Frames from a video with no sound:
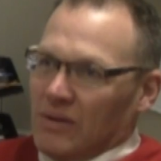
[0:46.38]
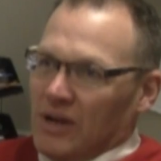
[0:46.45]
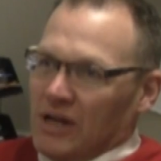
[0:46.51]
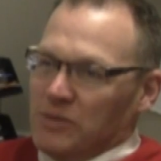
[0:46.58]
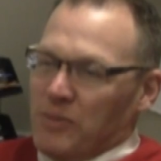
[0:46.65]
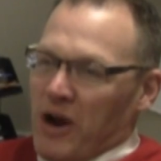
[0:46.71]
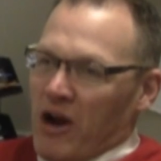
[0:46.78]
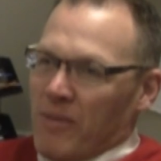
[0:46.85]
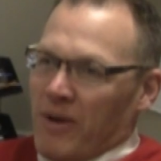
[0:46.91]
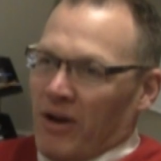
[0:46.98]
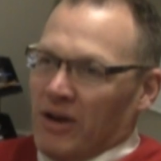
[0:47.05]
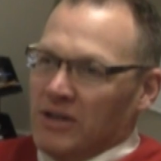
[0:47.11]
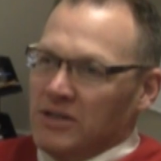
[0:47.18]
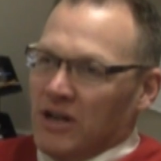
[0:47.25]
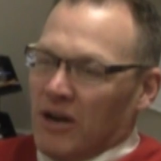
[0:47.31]
It's paramount.
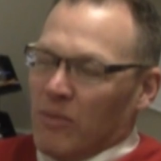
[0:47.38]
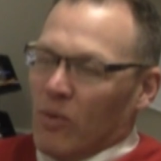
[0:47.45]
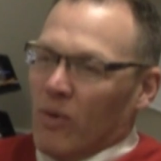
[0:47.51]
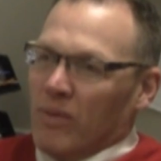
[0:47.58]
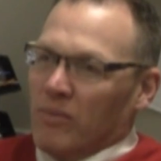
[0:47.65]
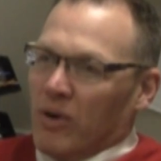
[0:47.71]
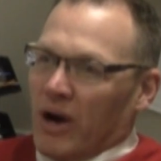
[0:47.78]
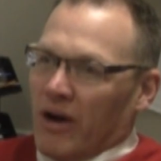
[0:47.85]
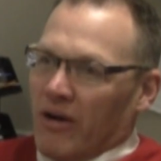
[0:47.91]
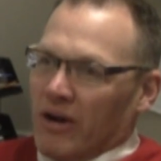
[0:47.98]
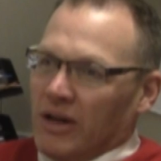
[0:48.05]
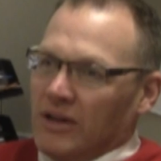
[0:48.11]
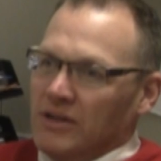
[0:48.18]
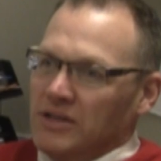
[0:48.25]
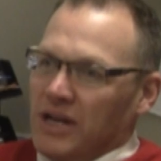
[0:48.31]
It's the number one priority.
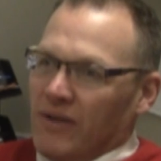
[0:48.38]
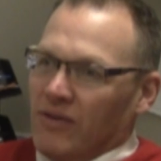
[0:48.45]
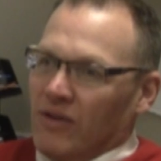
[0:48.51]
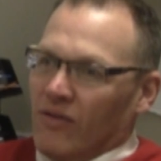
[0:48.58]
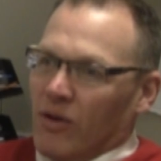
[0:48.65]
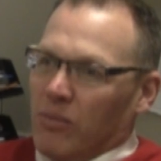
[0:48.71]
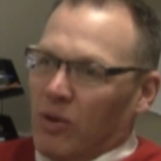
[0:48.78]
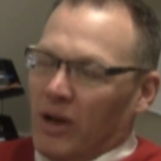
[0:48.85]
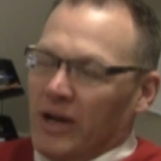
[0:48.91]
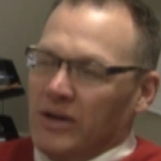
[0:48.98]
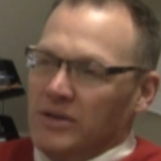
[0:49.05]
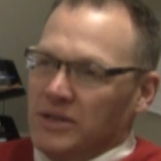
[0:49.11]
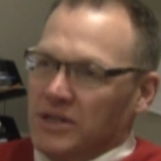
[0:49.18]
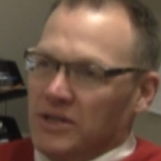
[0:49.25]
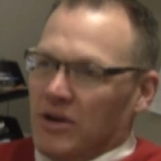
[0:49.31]
The safety of our
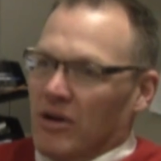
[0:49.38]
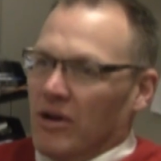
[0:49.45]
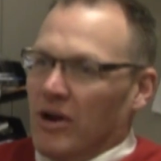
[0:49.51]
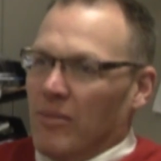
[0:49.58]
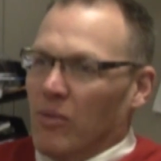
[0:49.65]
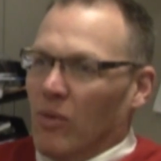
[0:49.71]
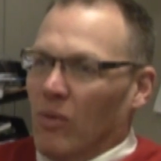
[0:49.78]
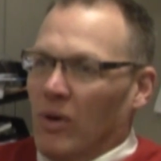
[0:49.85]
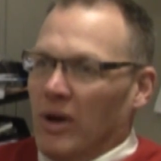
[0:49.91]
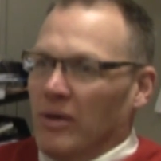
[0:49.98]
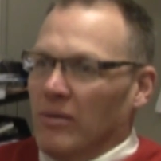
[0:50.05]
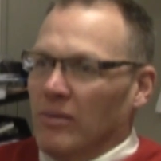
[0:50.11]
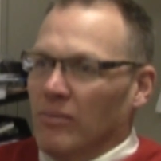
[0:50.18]
players is our number one